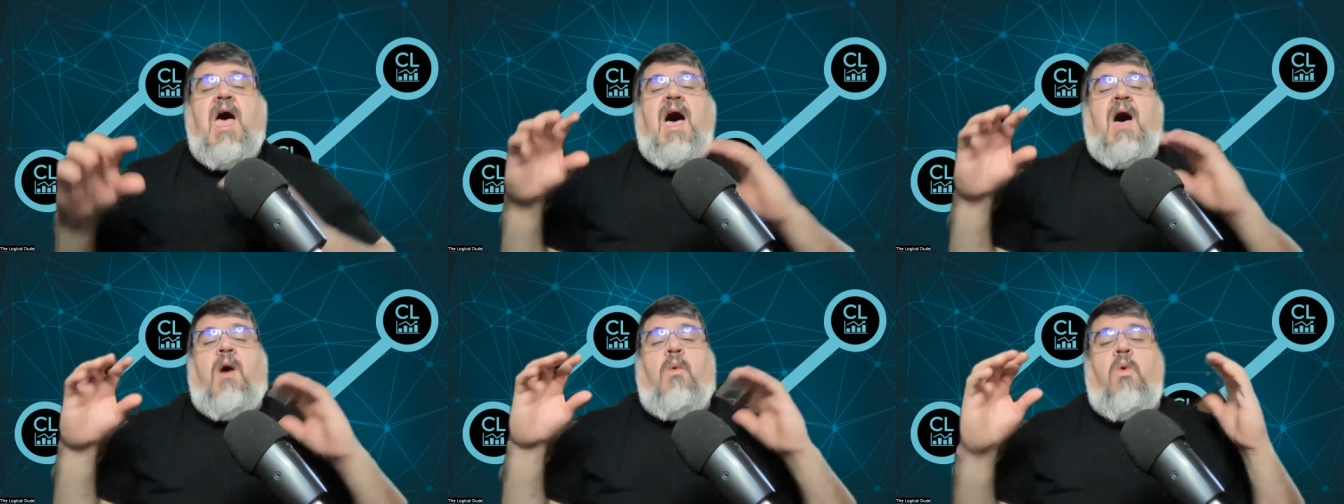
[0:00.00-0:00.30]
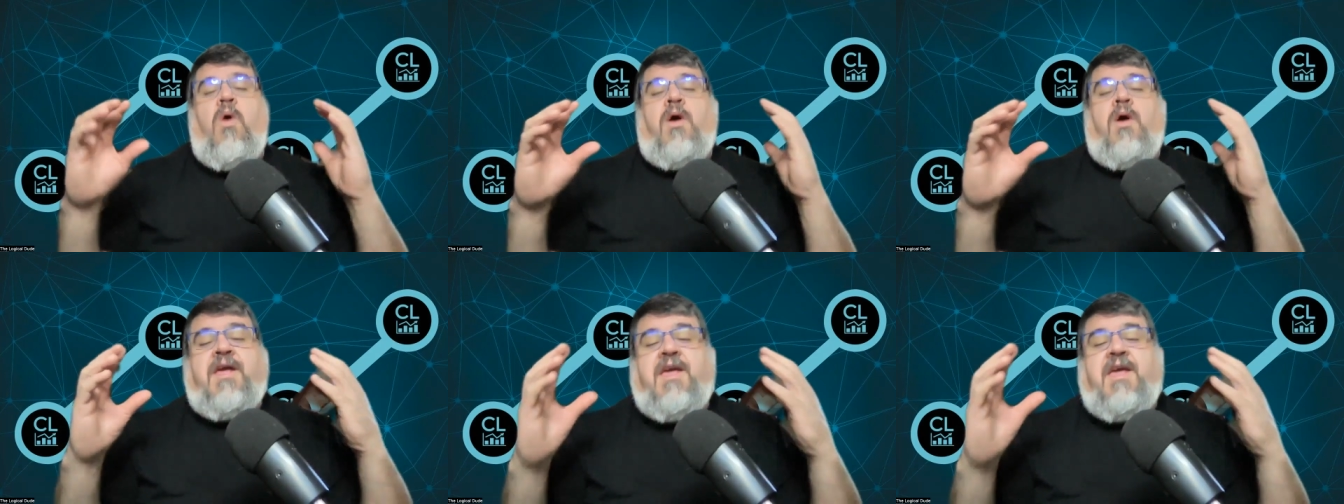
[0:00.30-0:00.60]
I
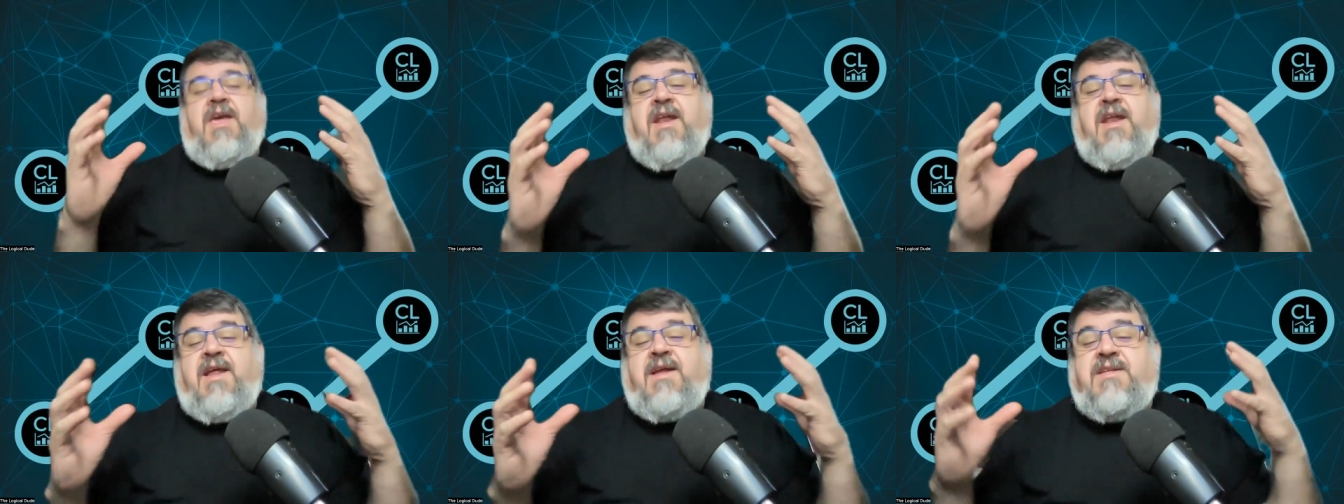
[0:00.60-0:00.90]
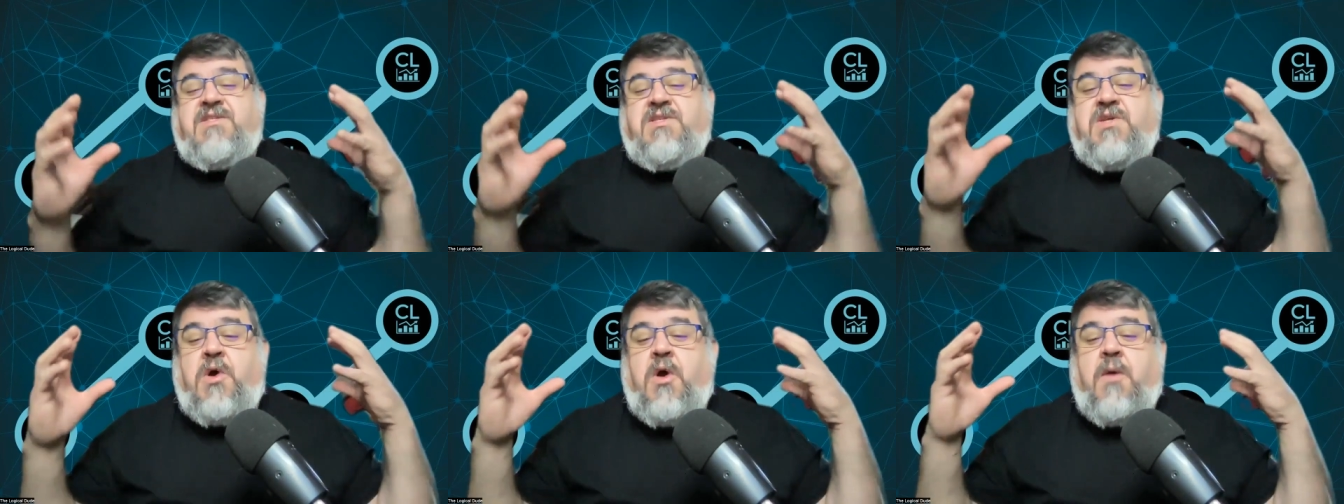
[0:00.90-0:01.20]
want to get
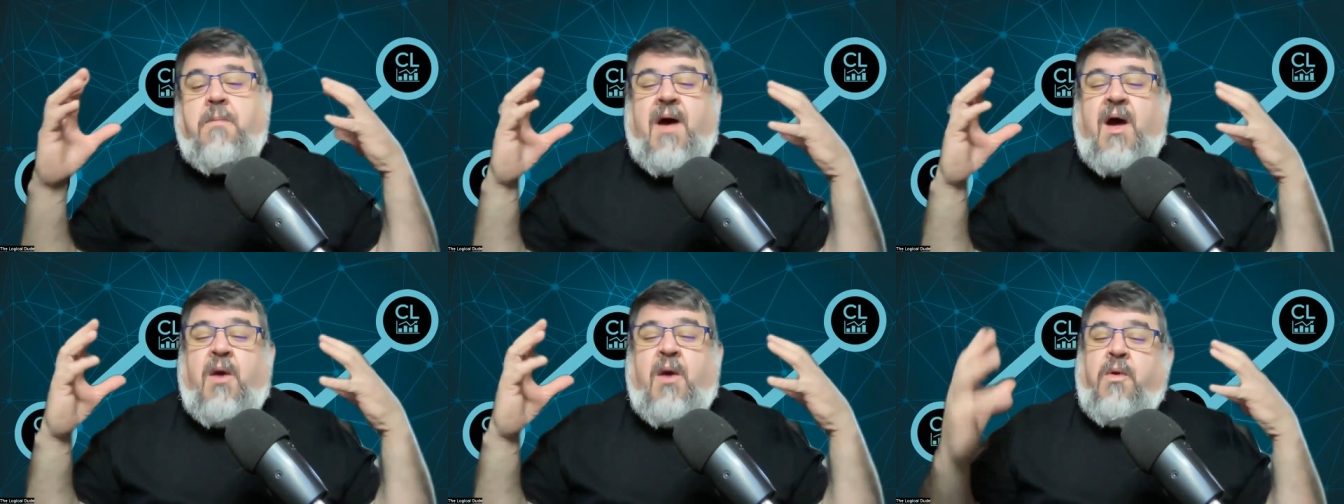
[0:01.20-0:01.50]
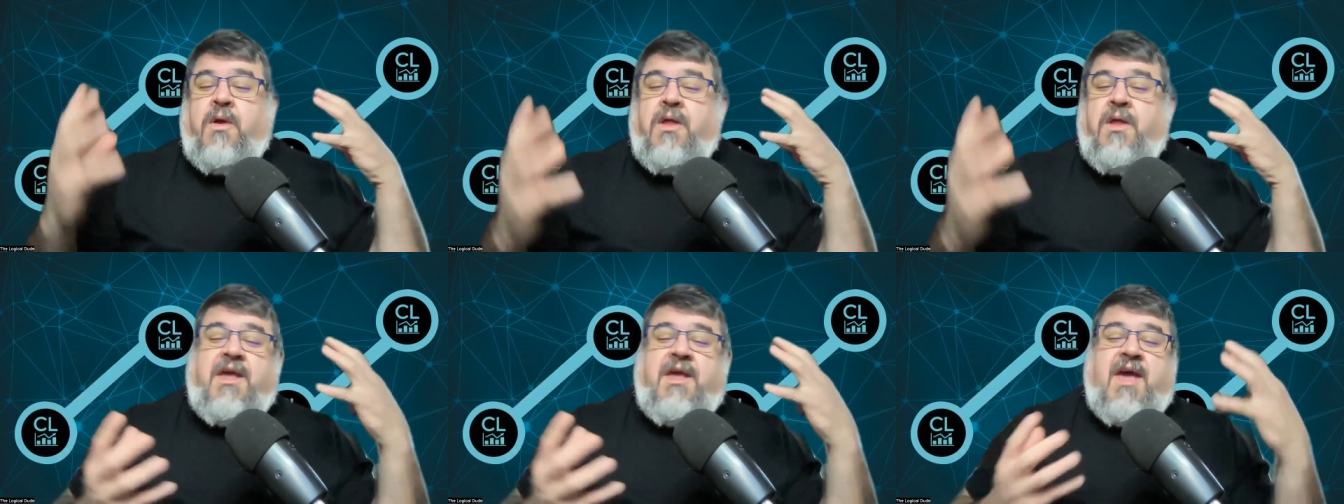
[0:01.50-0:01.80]
into it by
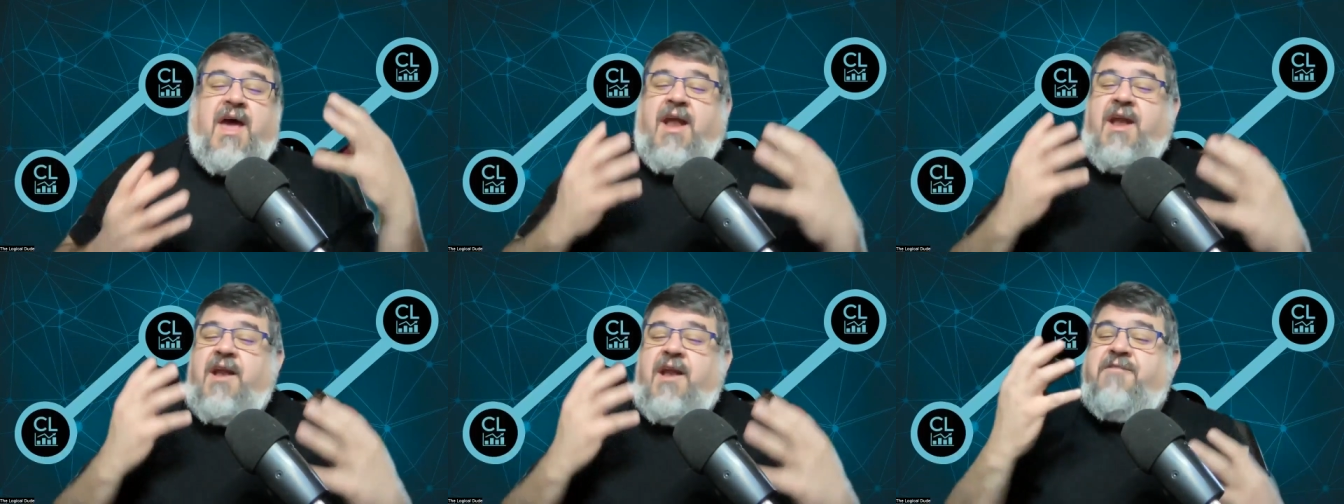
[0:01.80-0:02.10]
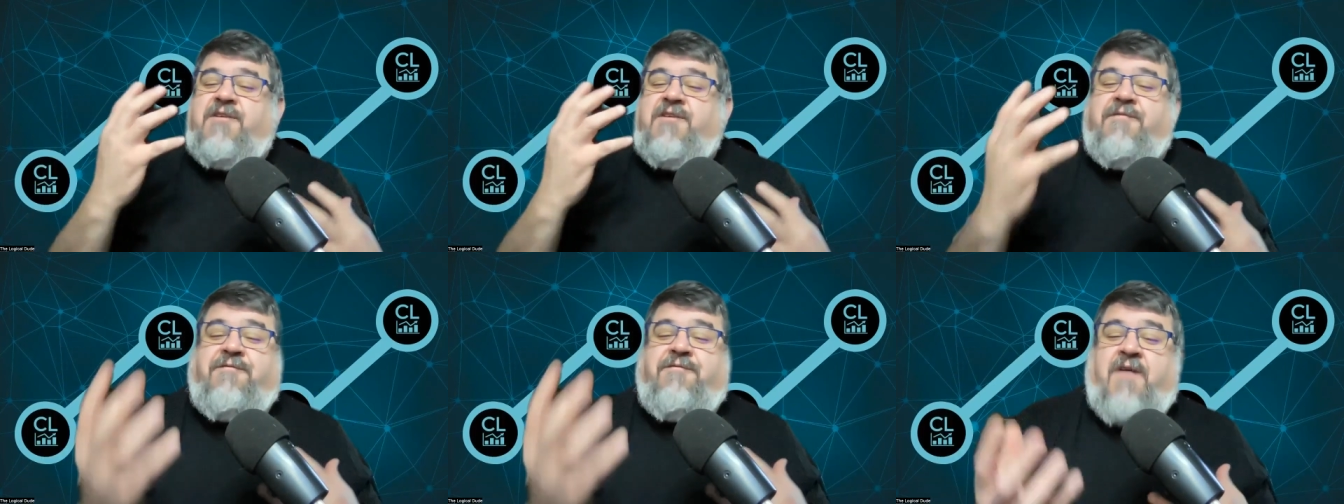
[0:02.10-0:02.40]
really kind
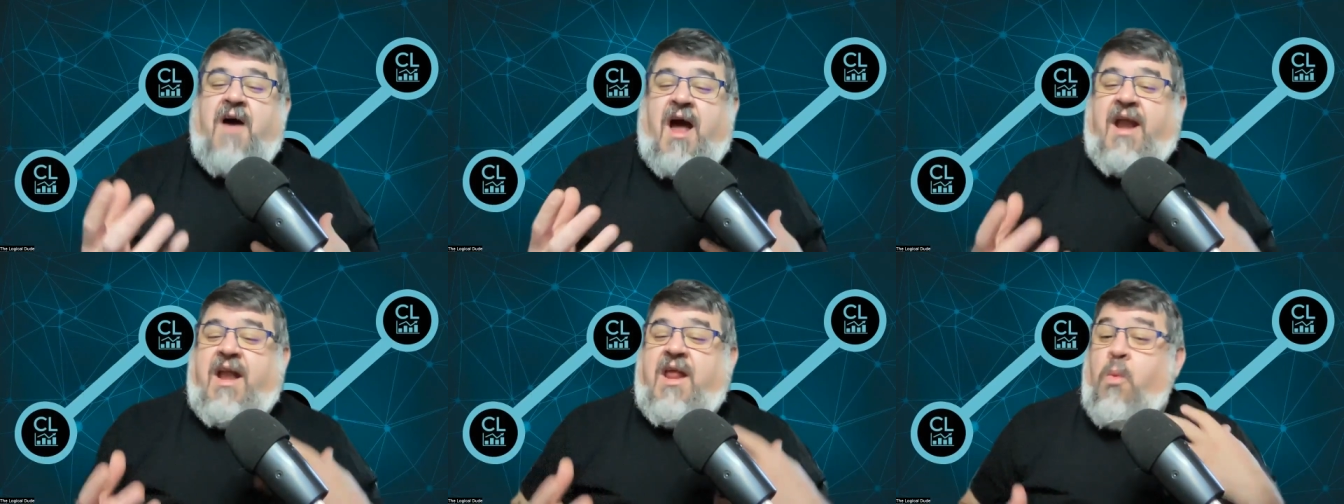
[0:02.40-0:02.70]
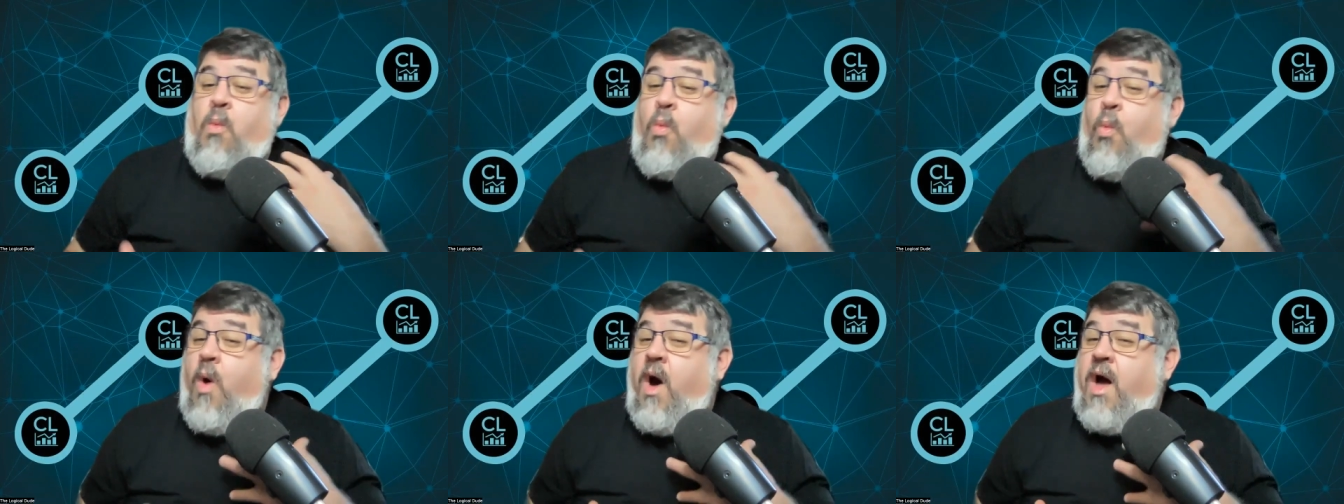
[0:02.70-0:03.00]
of
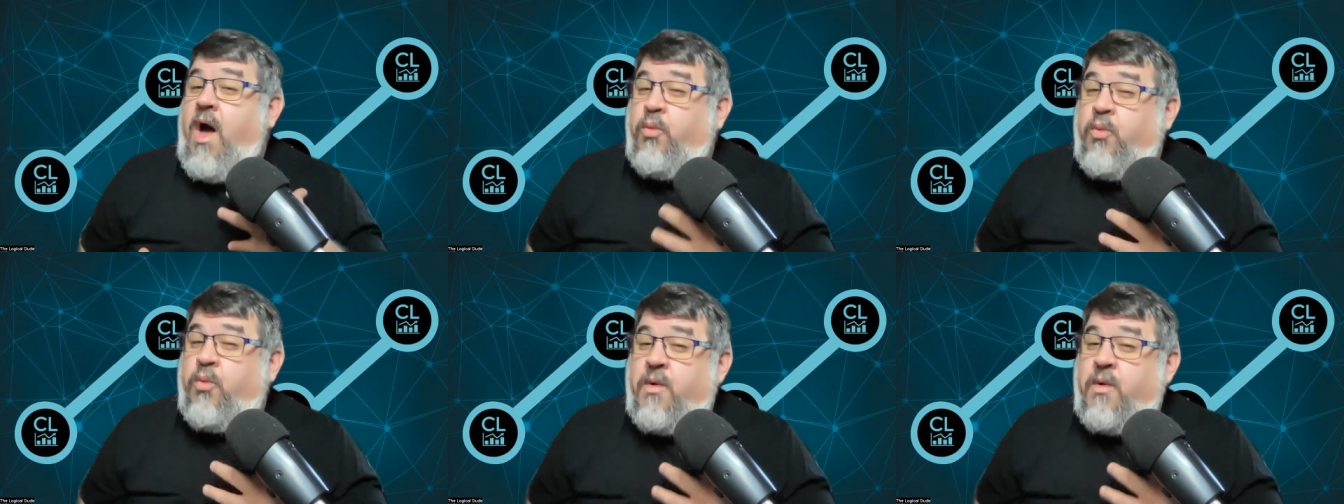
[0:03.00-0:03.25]
defining what